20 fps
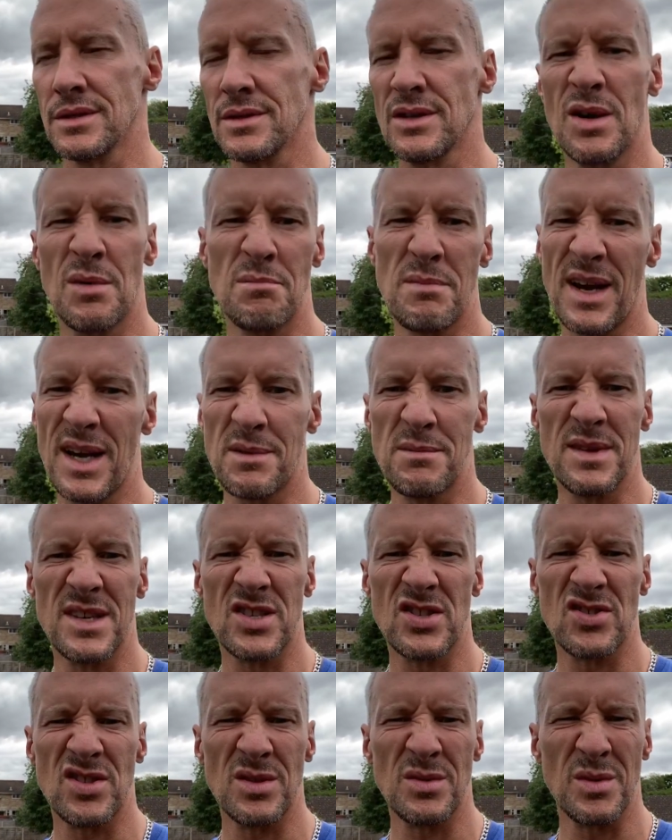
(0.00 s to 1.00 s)
Not melon
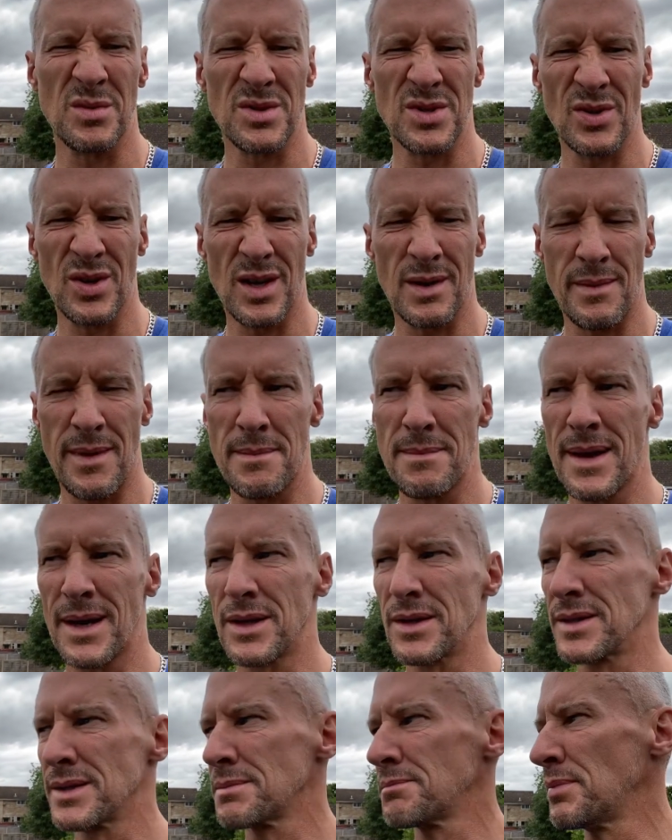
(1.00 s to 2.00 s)
mystery, I'm not talking about
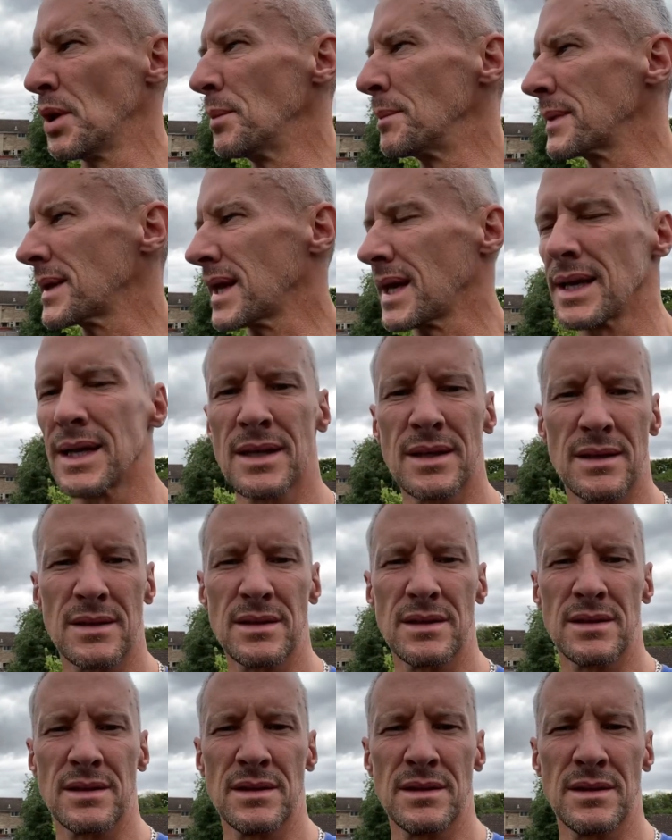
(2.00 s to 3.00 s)
melons. Pumpkin.
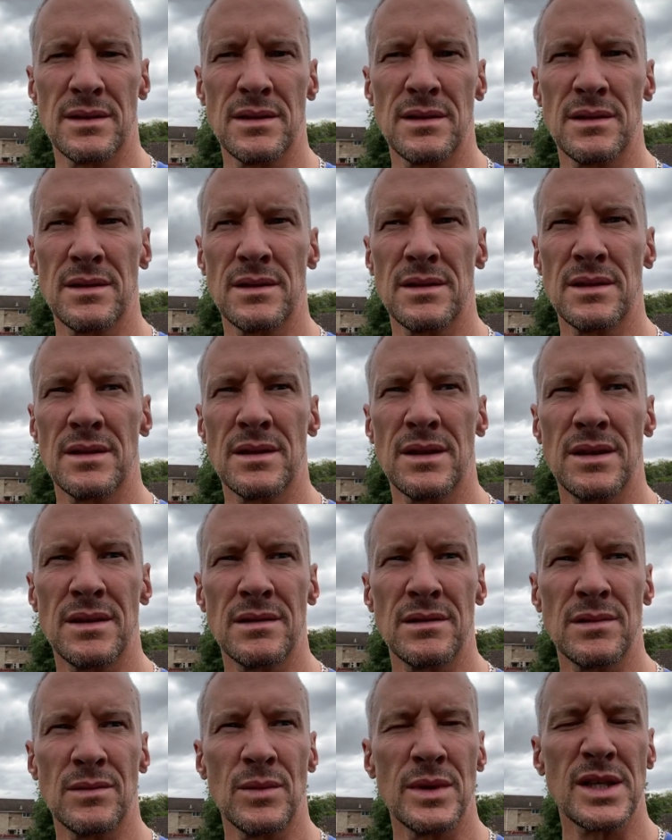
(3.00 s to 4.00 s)

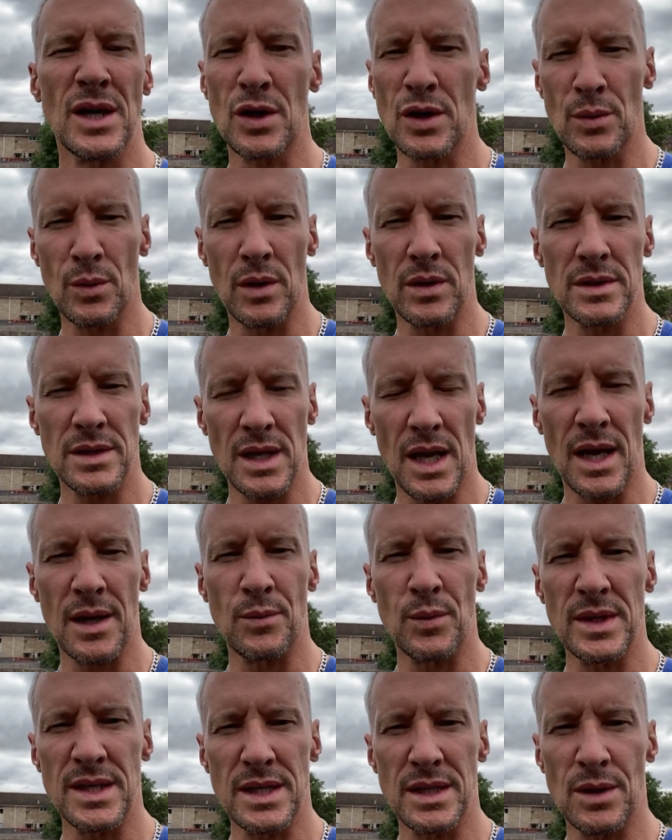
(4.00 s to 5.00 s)
We didn't know
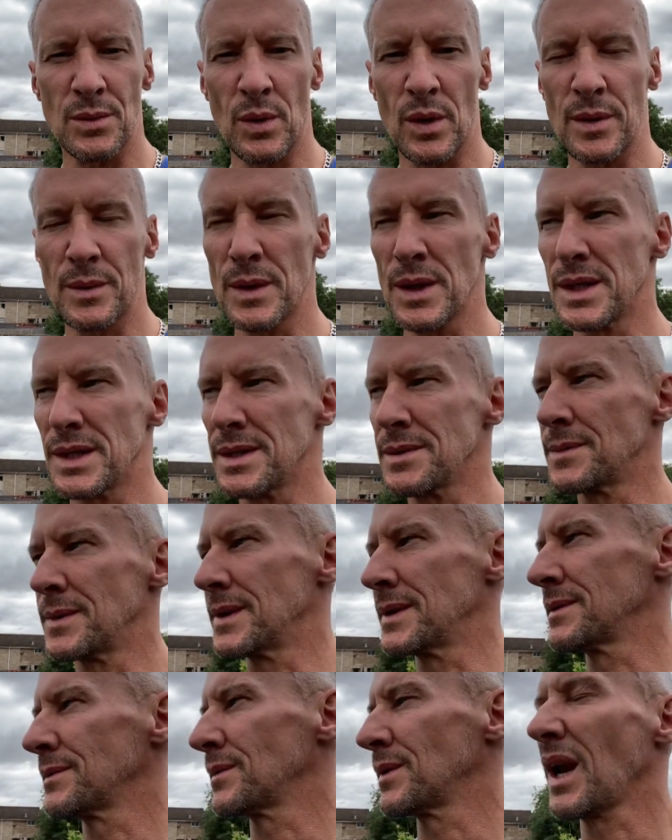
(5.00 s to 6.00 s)
what they were, did we?
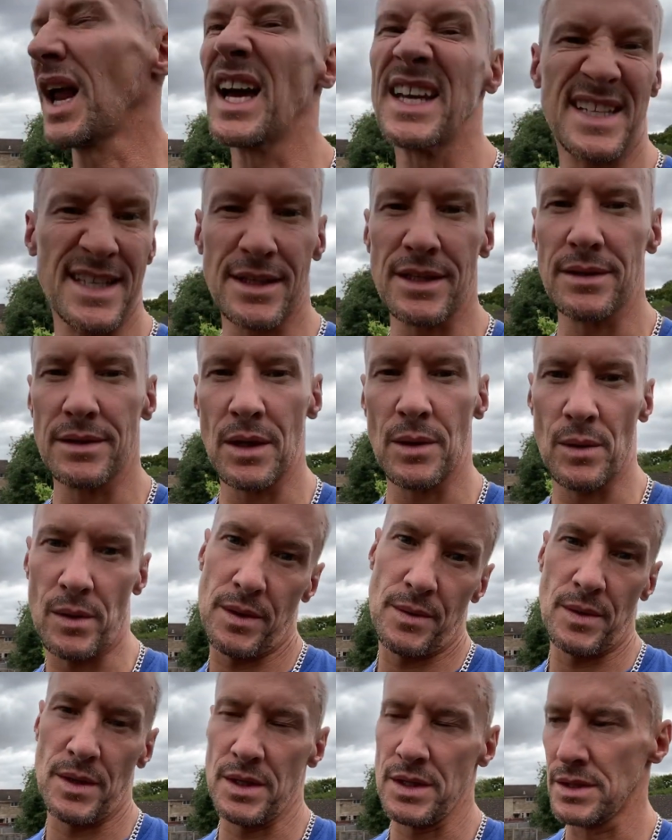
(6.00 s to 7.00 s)
Well, I didn't know what they
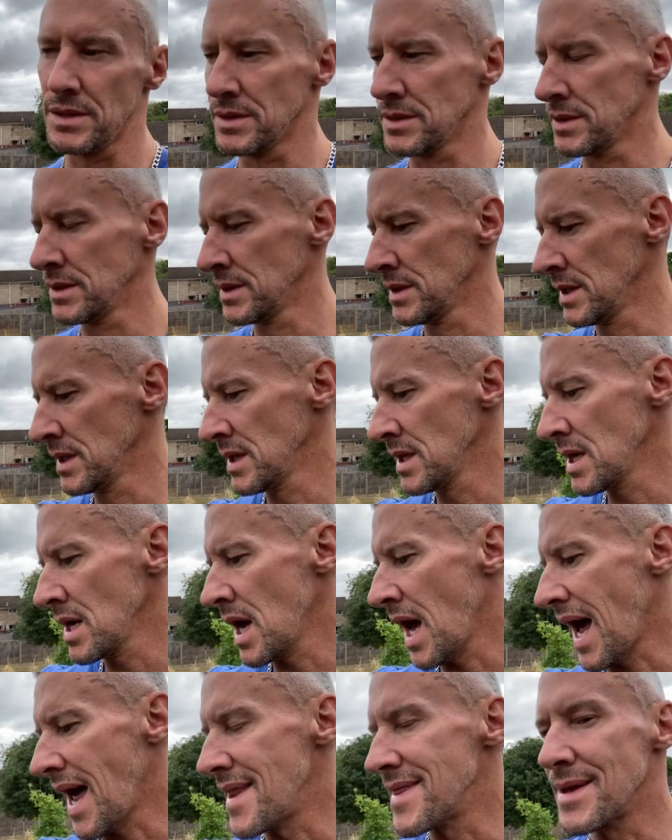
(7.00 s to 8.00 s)
were.
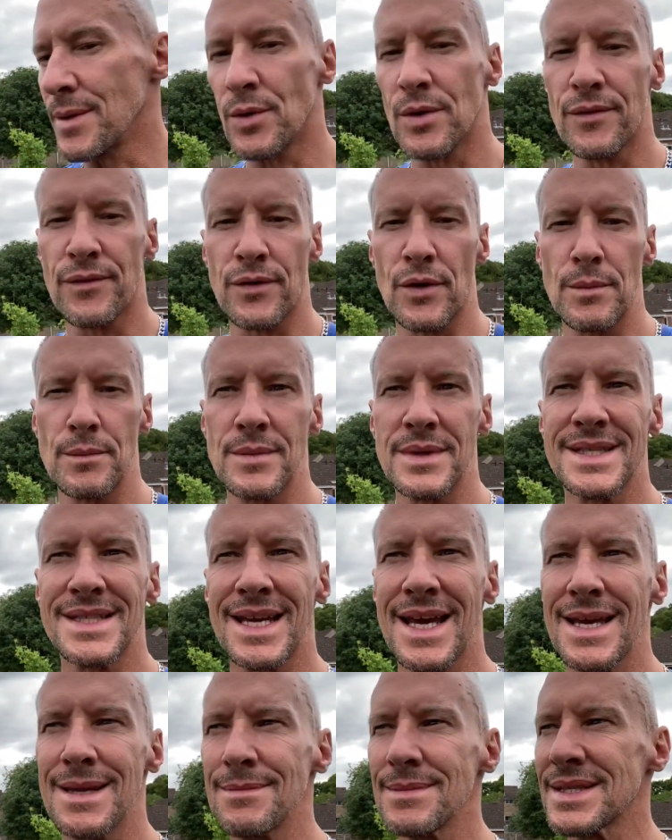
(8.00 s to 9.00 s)
And they were from the
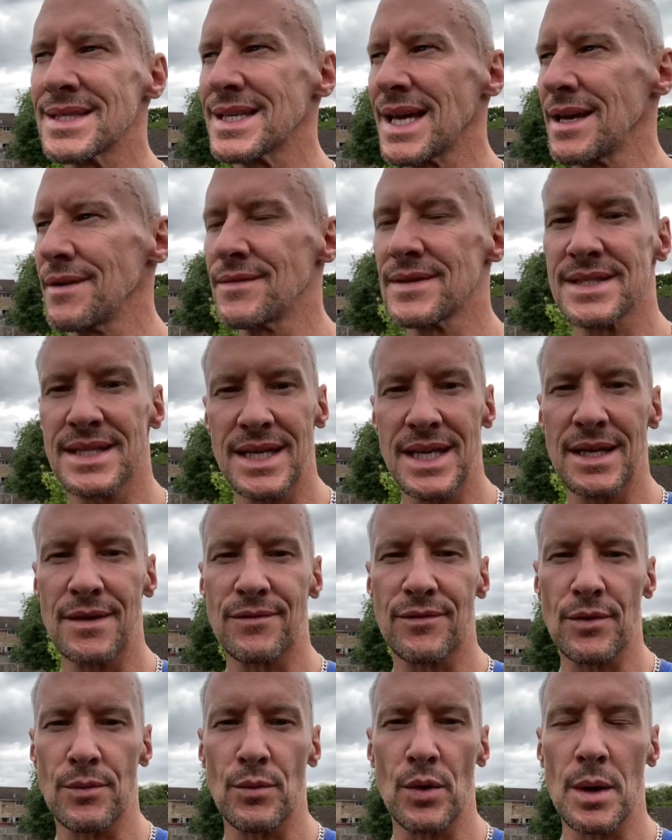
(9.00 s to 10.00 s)
same safe seed
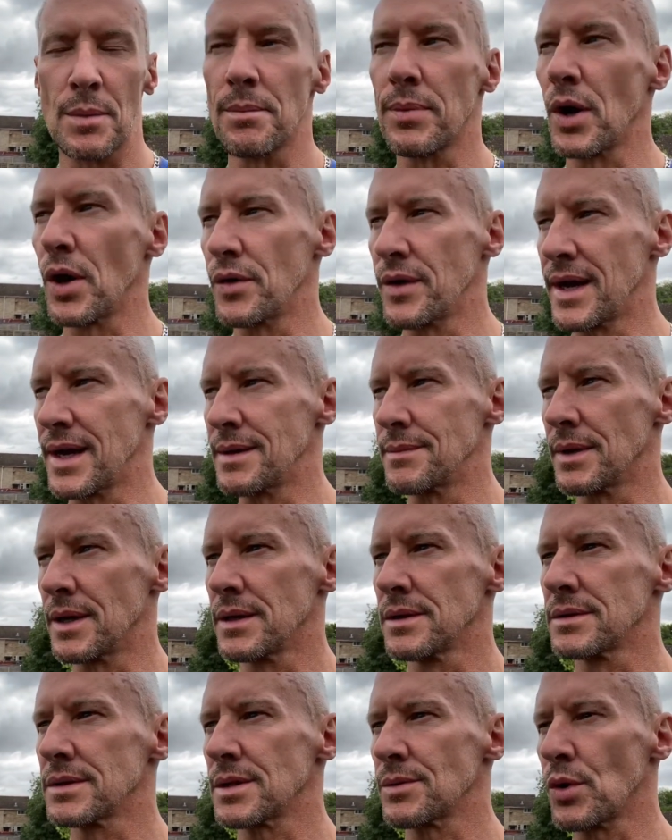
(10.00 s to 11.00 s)
from one plot neighbour.
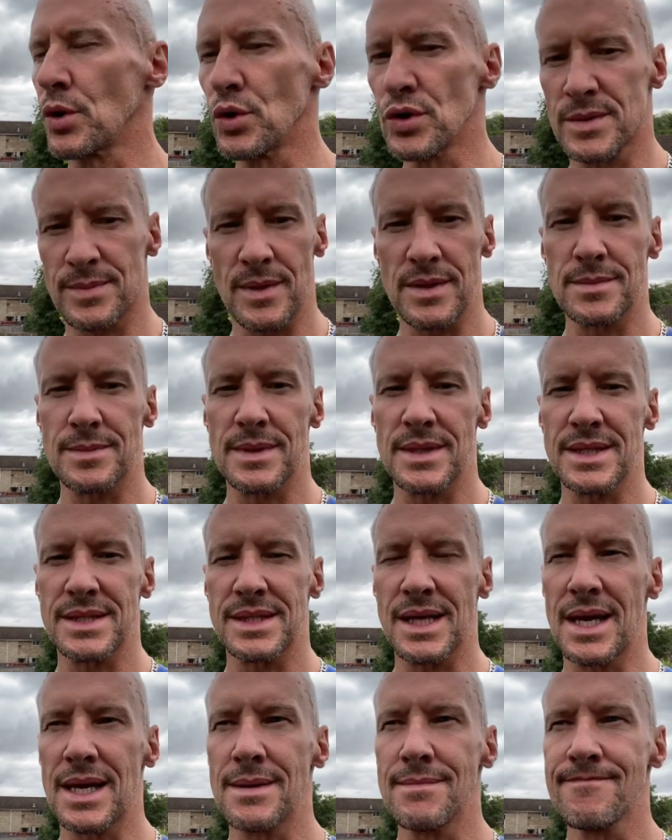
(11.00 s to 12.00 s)
They were all supposed to be the
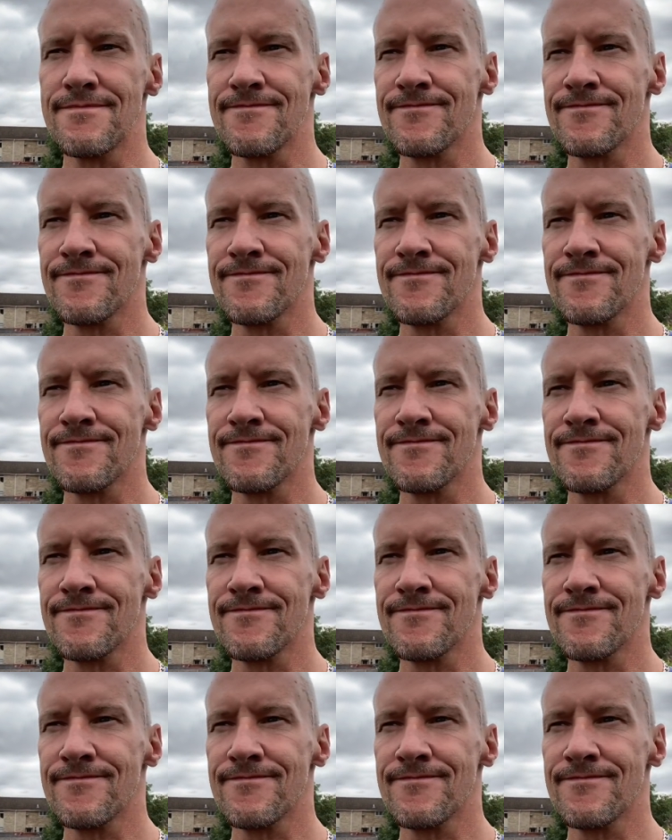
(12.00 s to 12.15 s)
same.